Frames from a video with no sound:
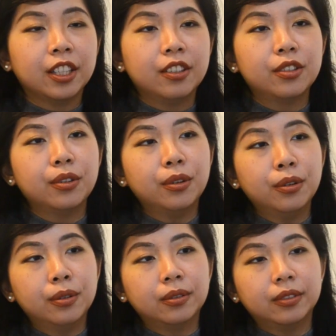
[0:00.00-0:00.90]

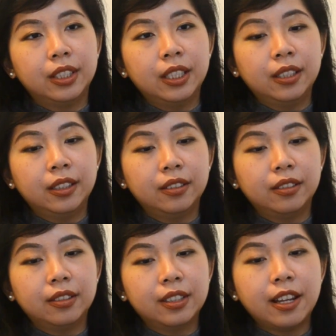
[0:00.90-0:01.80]
So the
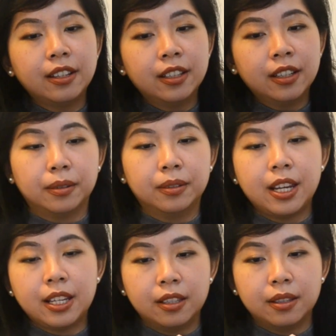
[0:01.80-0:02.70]
center
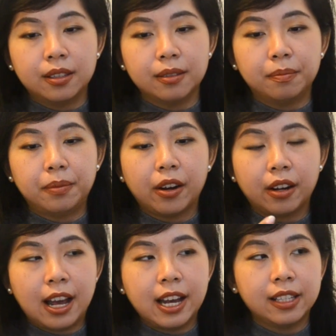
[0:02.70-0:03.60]
takes
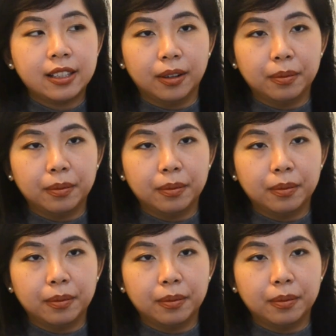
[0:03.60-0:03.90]
paralyzed